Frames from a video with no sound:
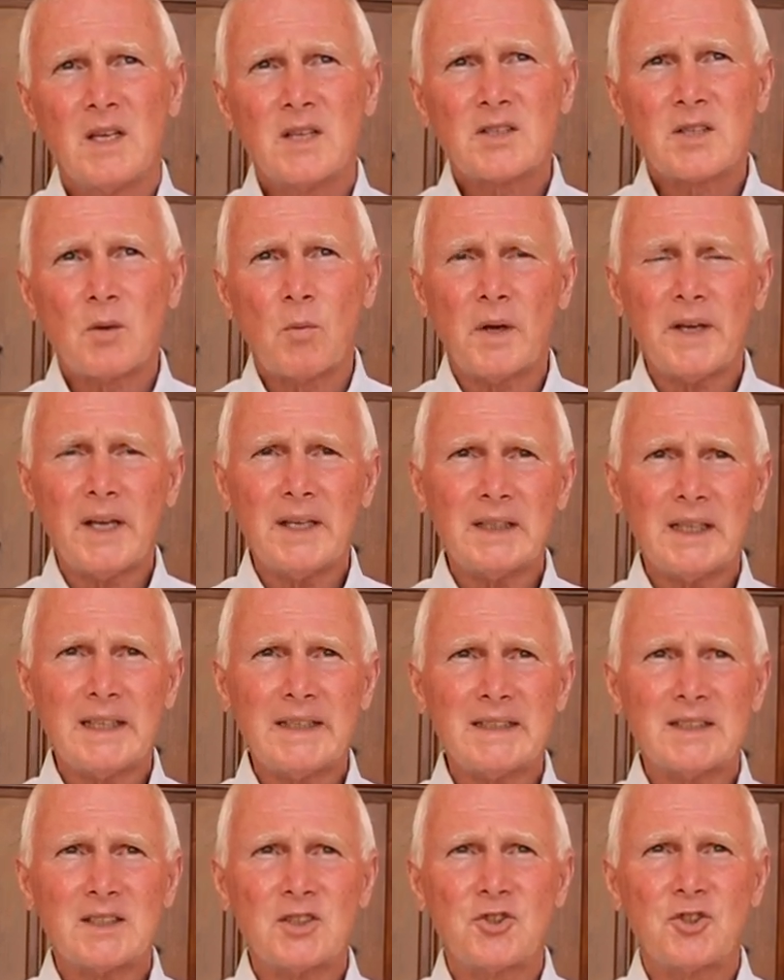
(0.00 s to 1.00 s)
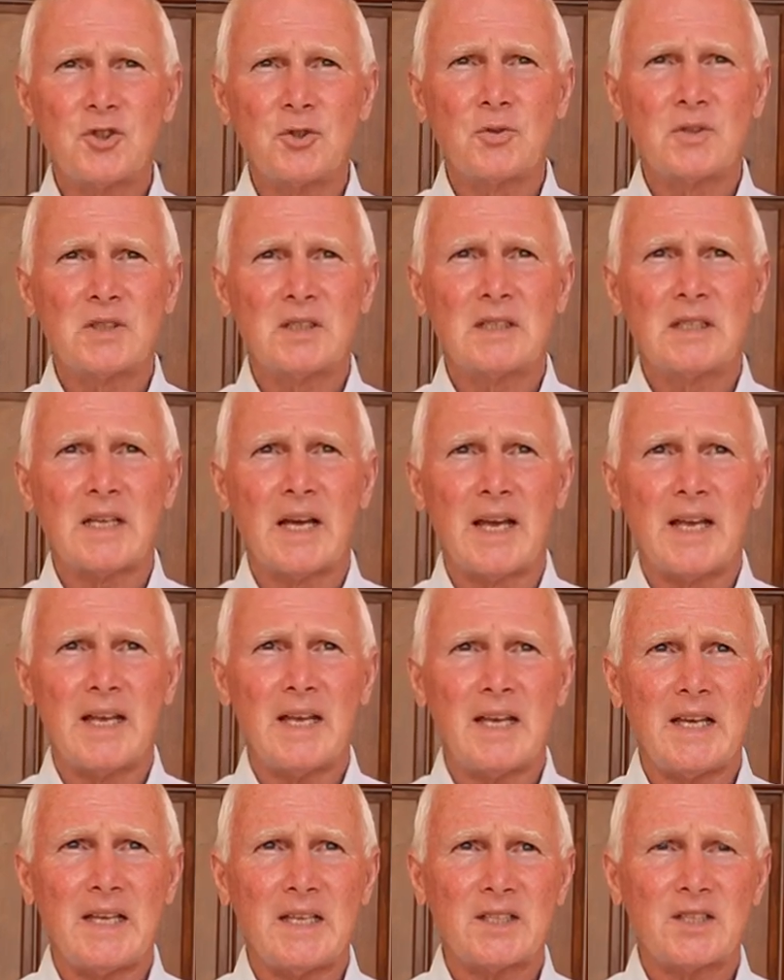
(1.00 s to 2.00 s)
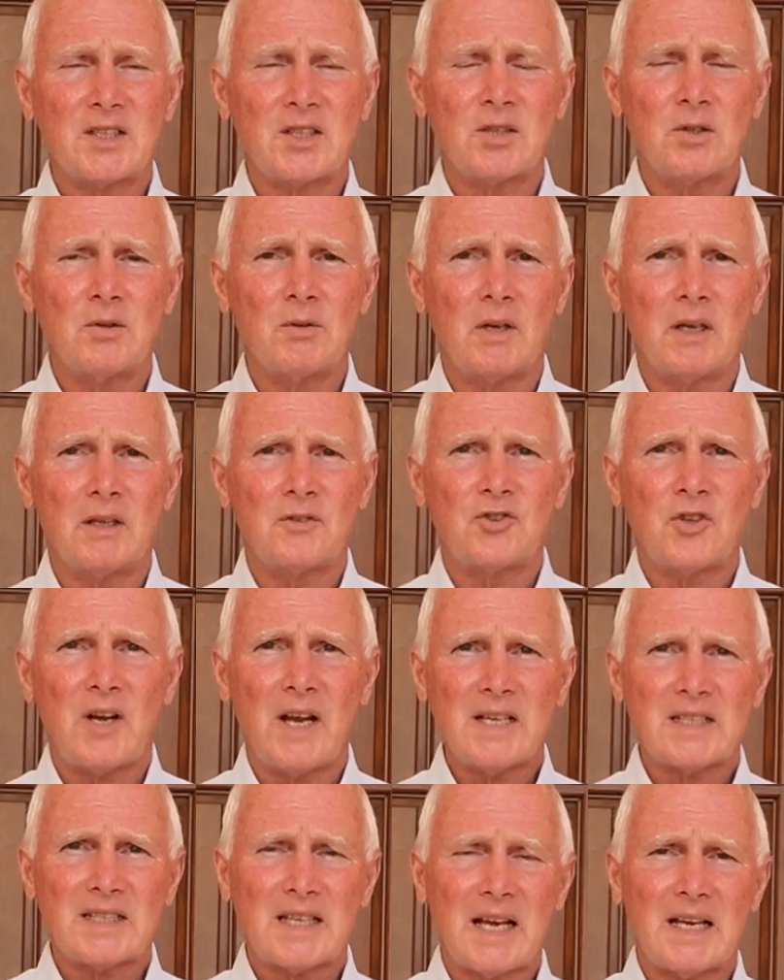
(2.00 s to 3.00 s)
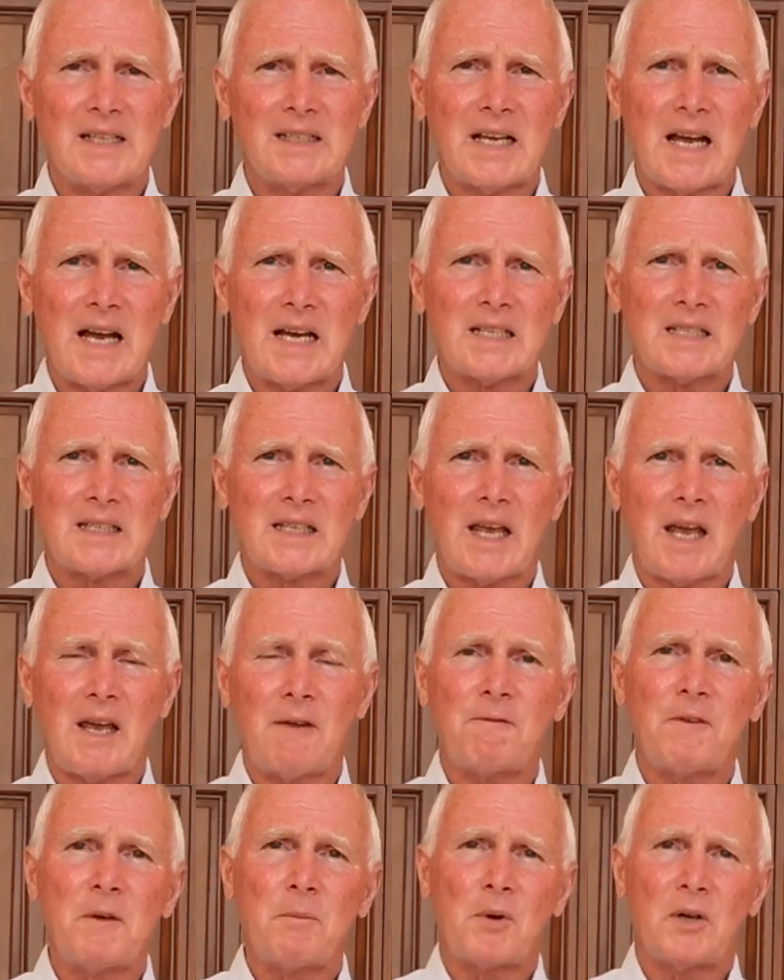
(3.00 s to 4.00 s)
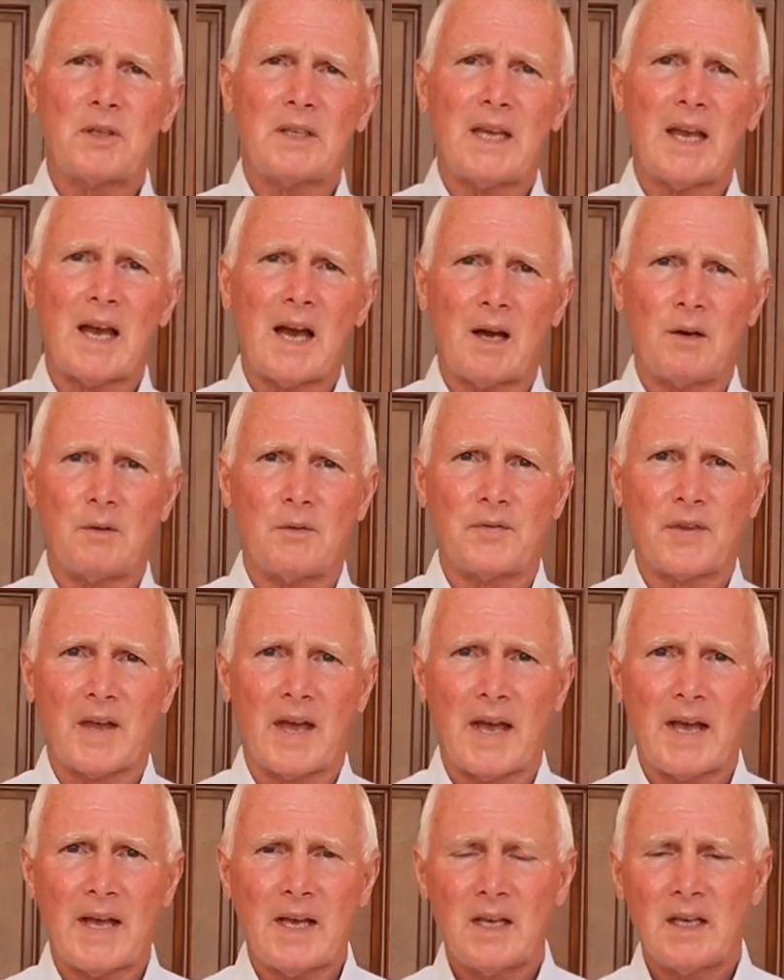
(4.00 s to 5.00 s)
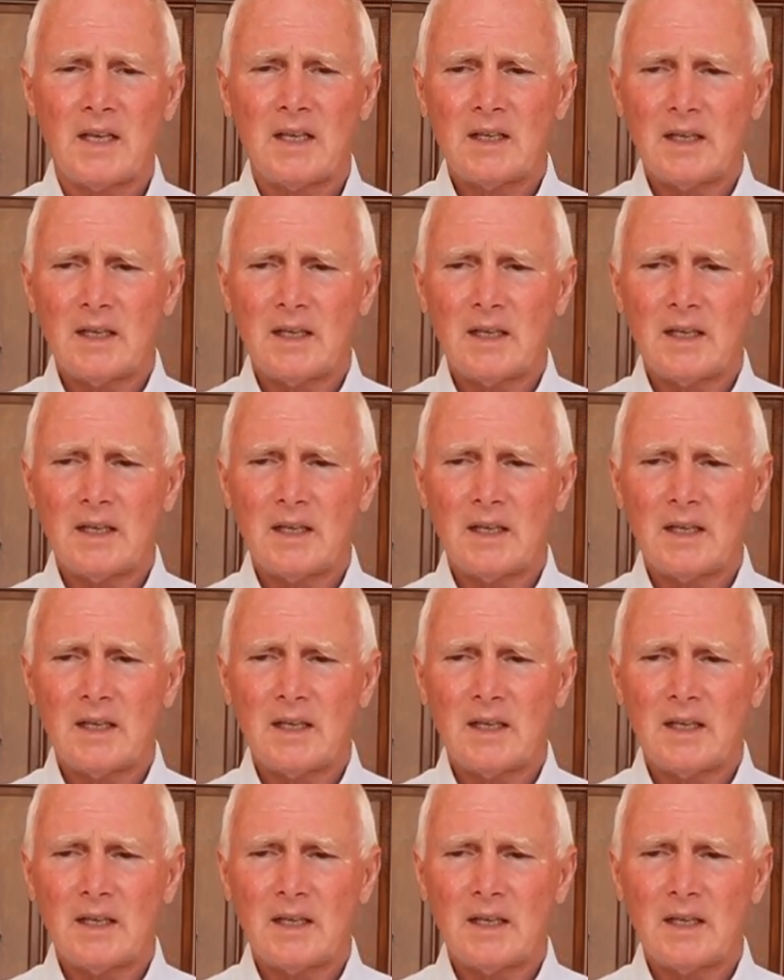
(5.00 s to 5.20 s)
So what I'd like to do today is to address and ask everybody out there,